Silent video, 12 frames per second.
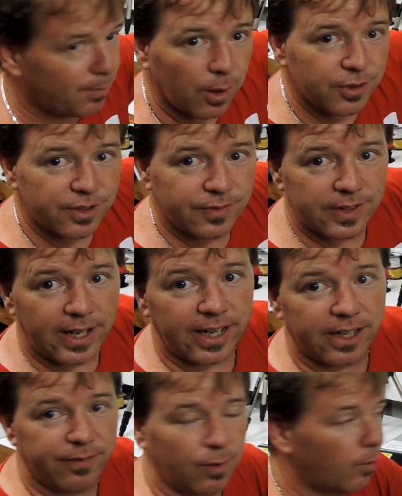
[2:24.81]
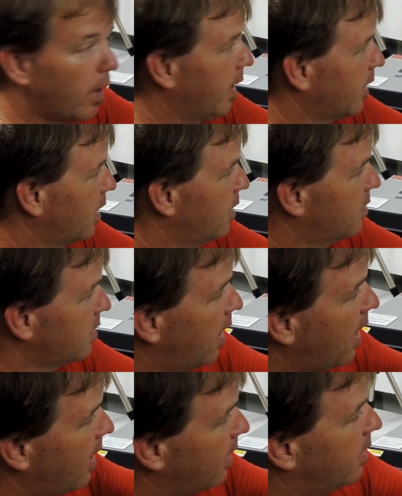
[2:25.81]
positive and negative and where it goes.
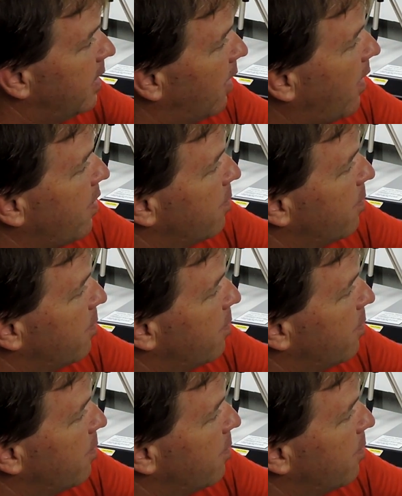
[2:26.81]
Now at the